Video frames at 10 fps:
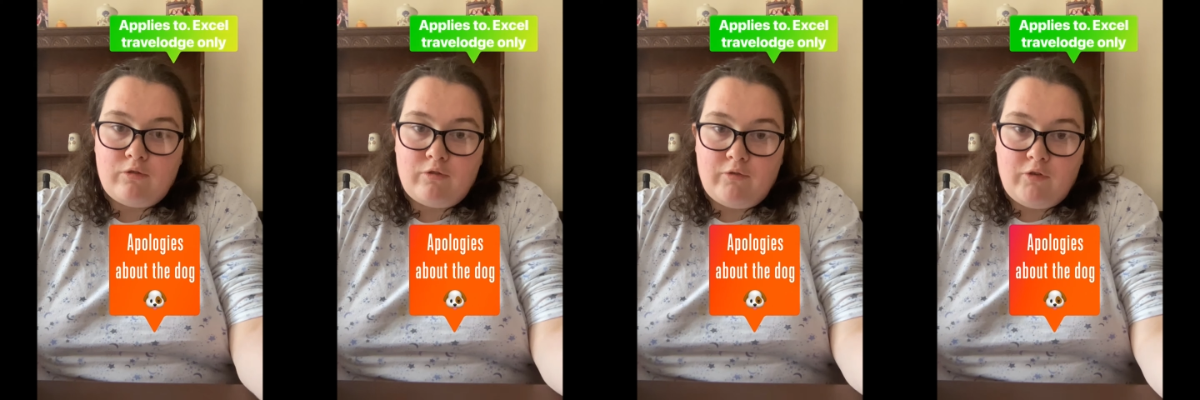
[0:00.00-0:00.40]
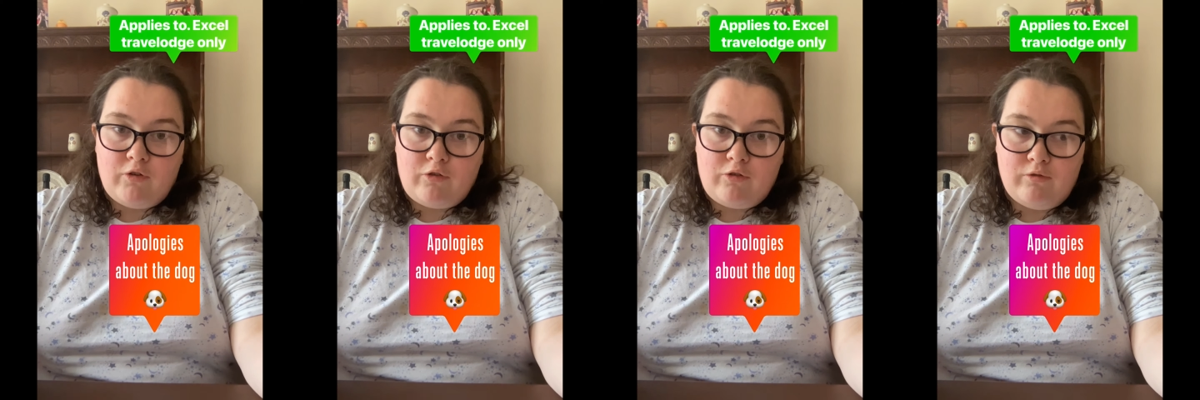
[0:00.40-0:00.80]
the
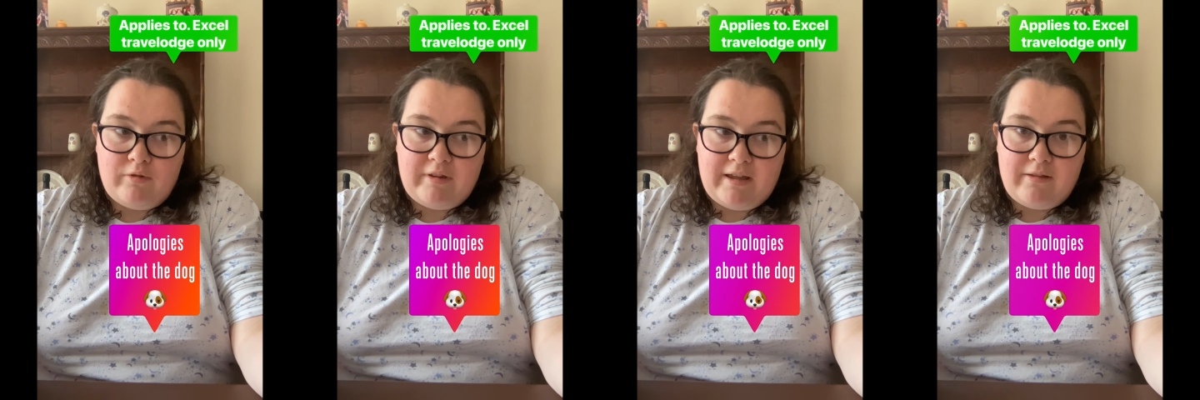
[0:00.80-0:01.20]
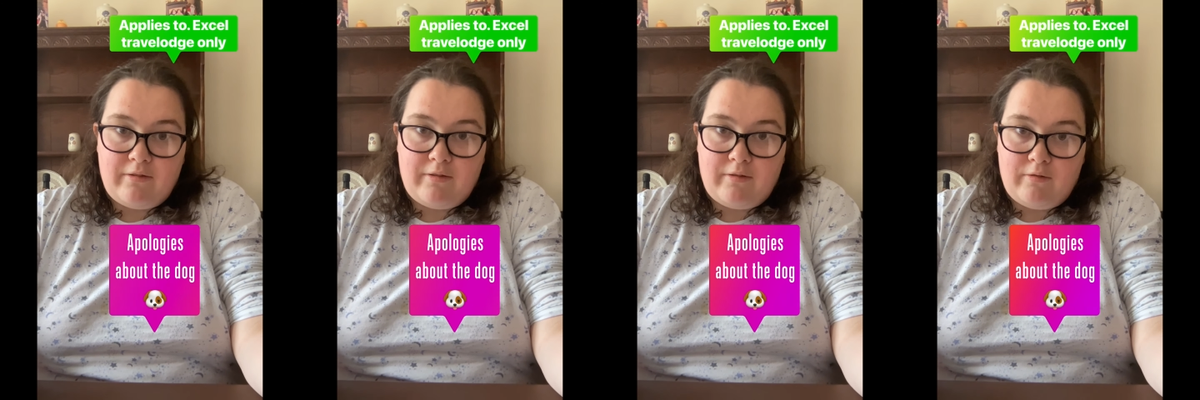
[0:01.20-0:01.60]
first 2
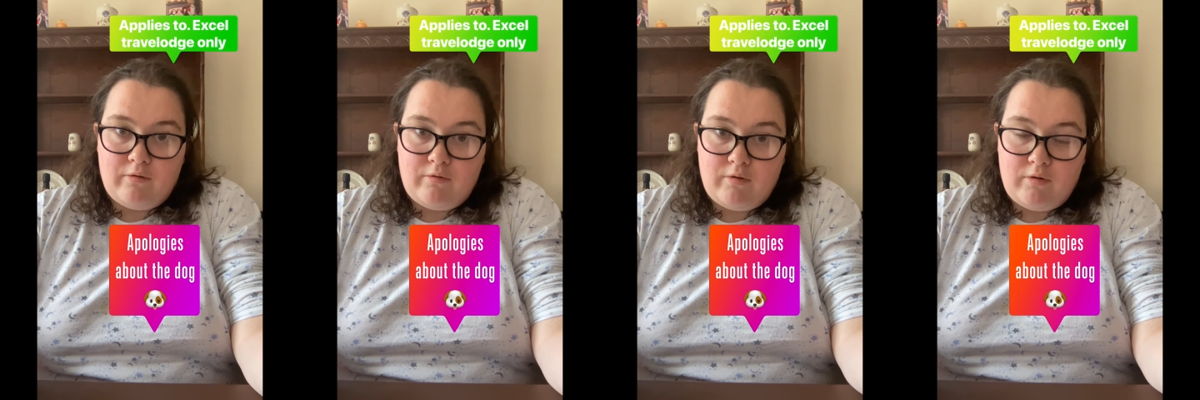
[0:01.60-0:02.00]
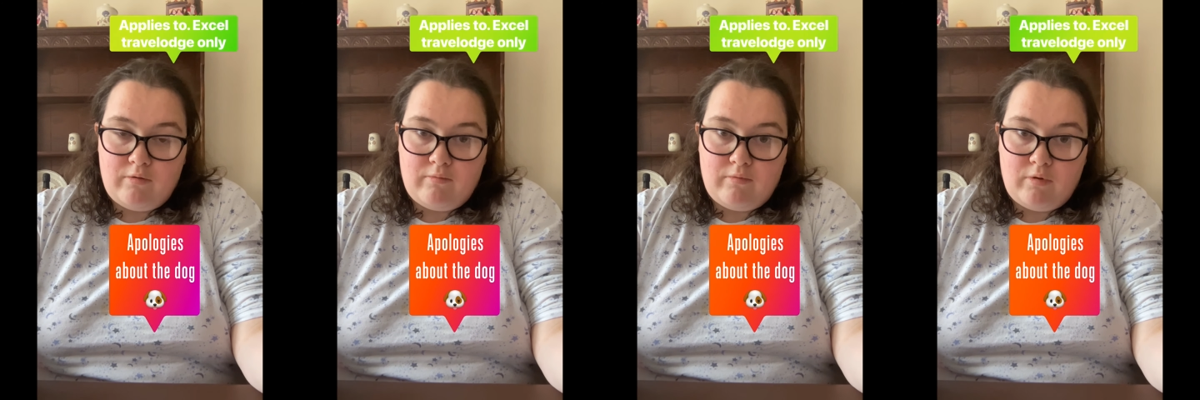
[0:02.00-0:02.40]
sets
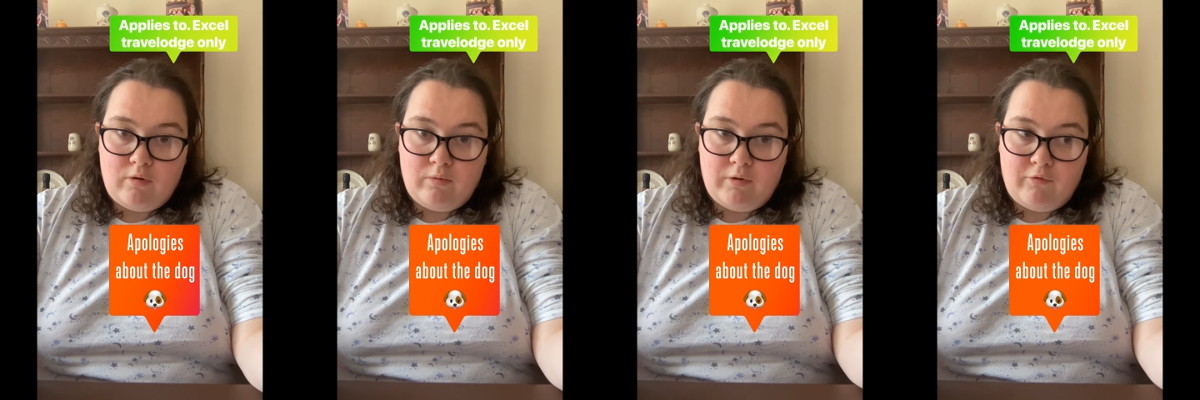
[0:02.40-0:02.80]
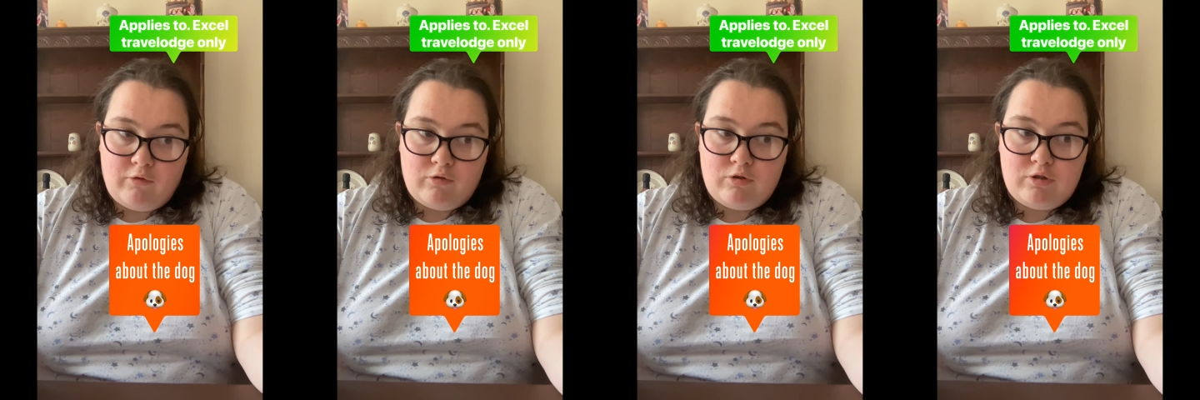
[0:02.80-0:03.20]
on the
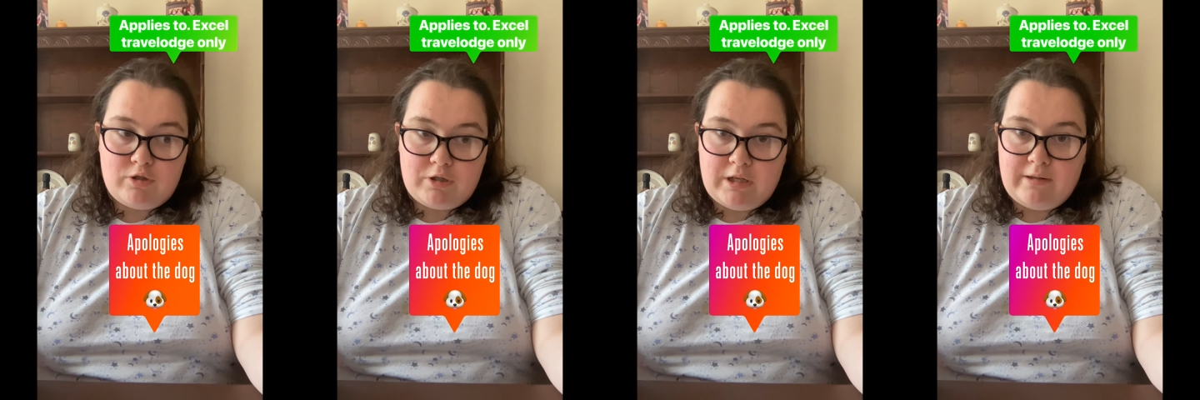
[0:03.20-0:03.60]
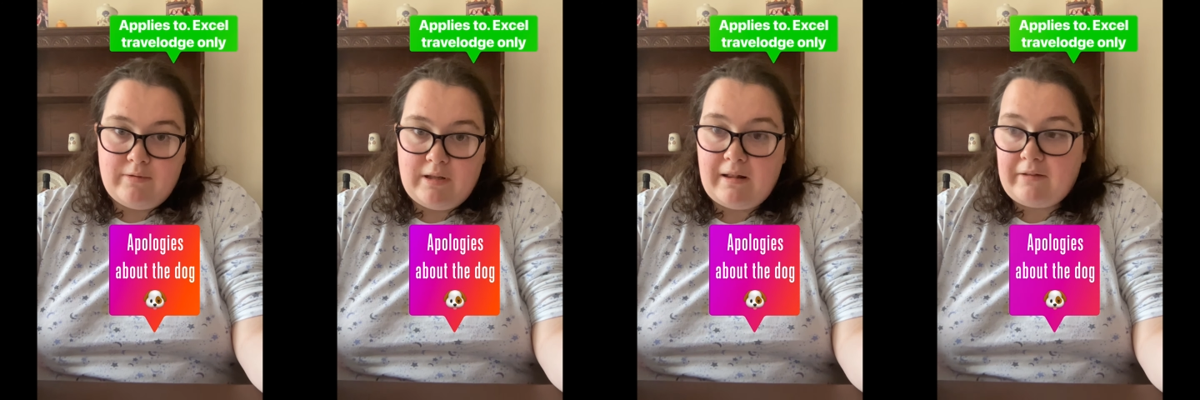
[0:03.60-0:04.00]
front
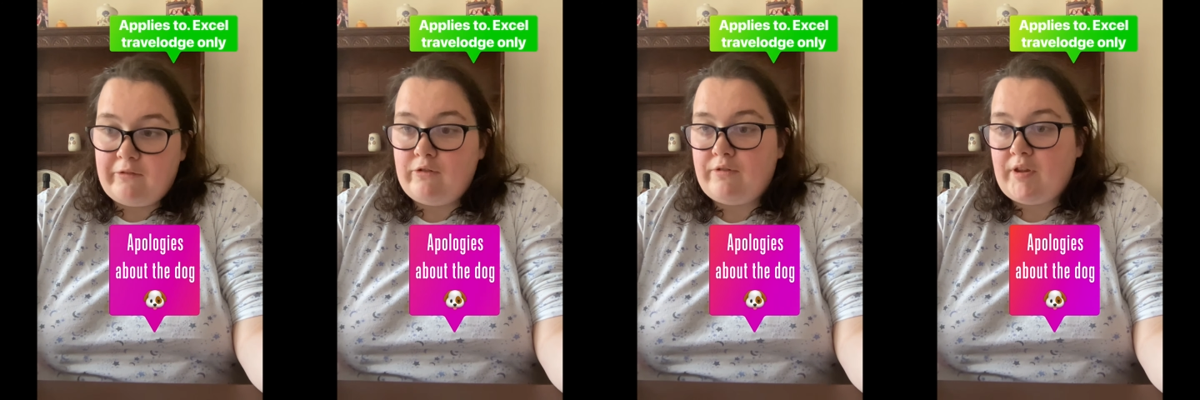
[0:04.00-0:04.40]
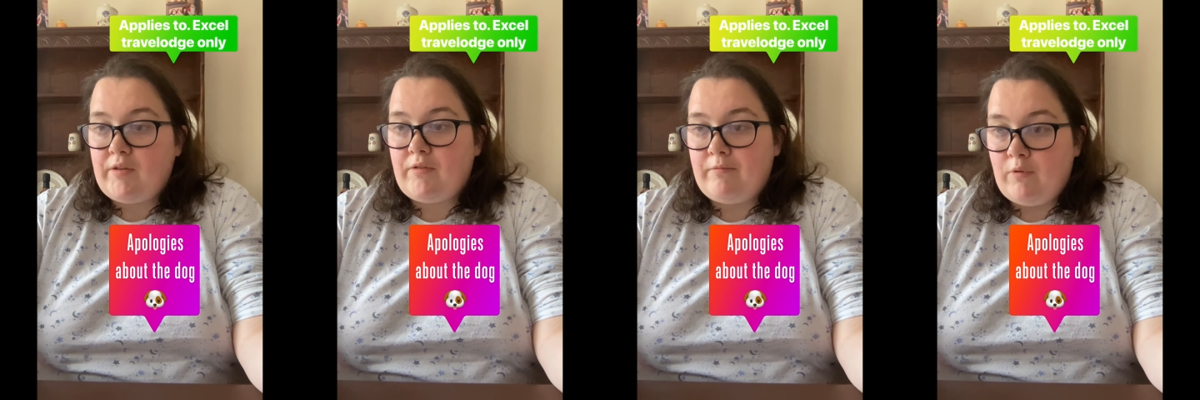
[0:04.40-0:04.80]
and the last 2
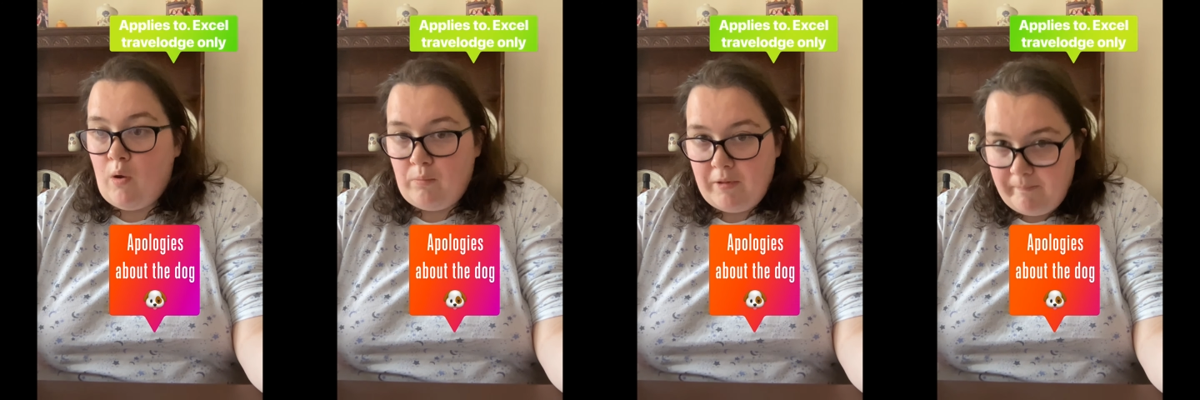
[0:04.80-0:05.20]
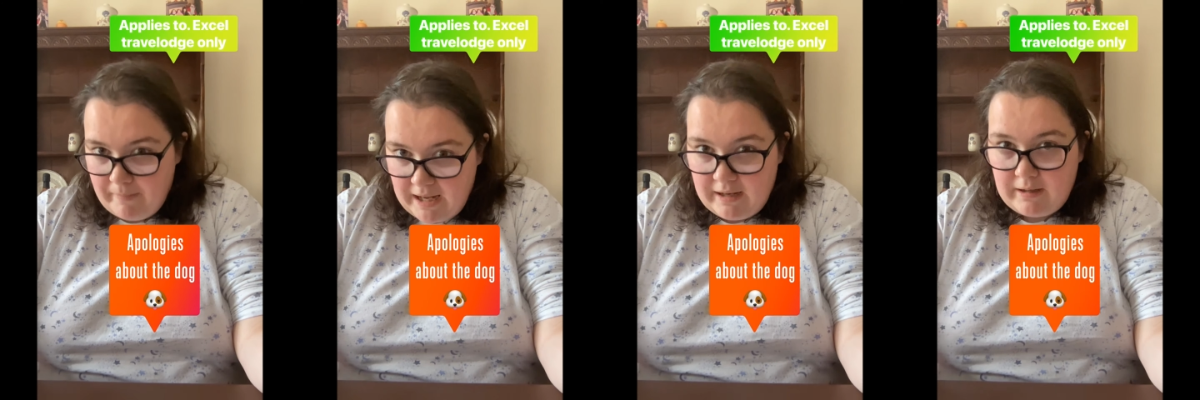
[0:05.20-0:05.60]
sets on the
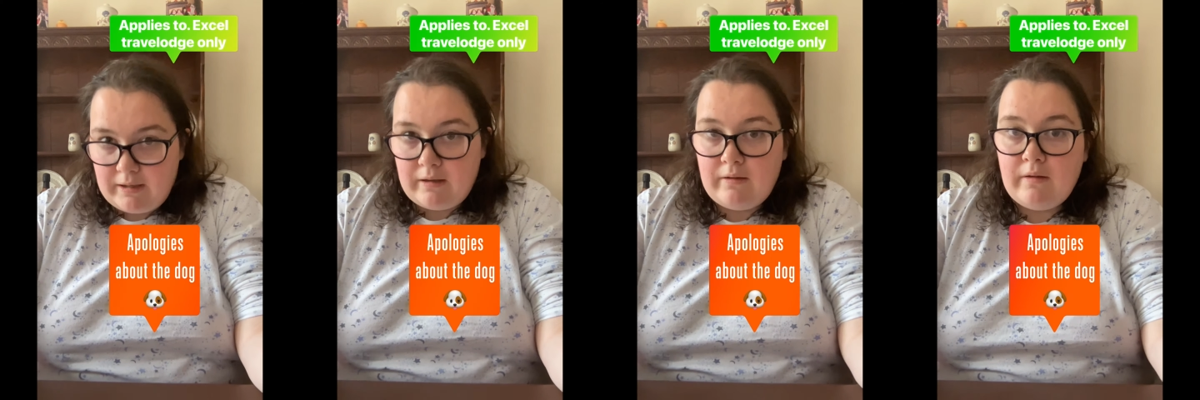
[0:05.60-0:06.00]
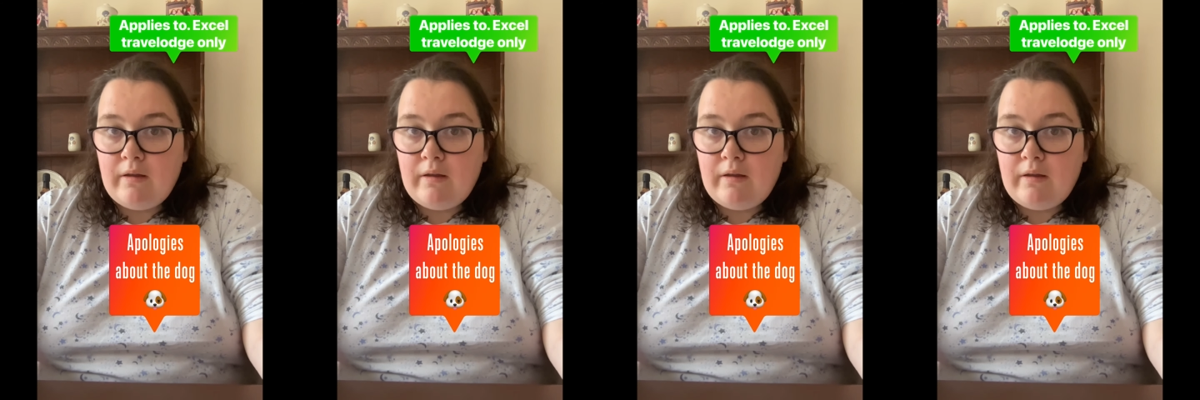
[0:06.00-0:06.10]
back,